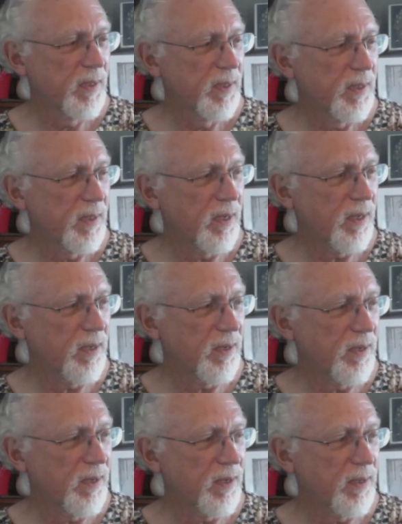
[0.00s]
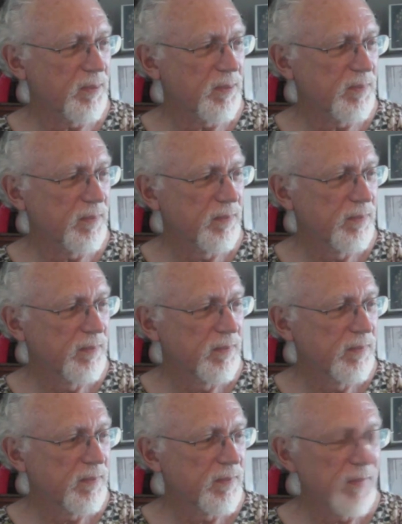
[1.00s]
And um,
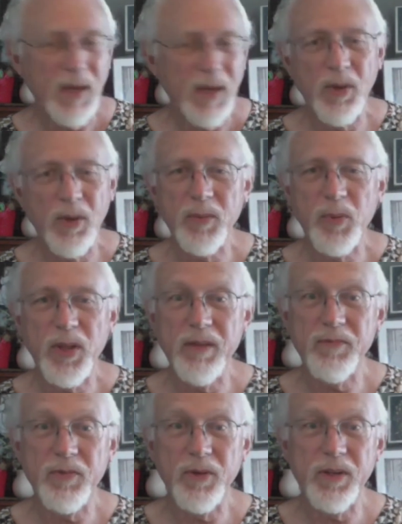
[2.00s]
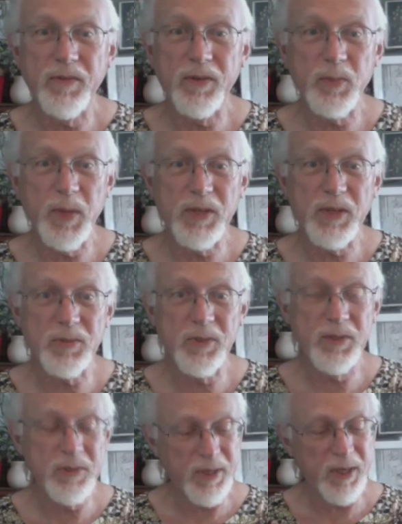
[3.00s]
I wanted to play it for you for a special
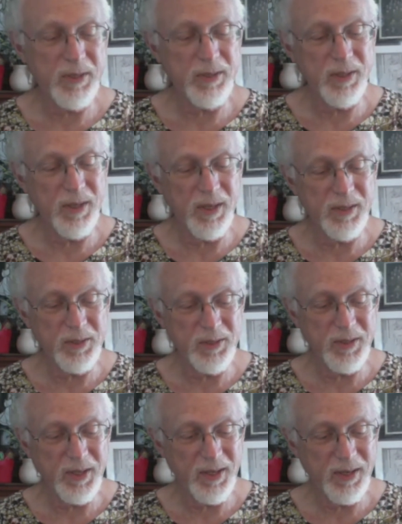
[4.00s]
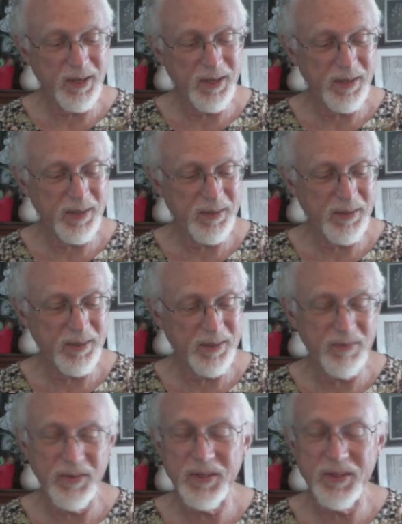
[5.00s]
reason, actually, not just uh, it's a
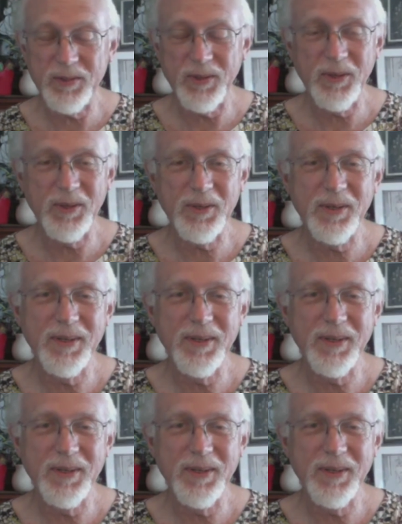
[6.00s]
funny song,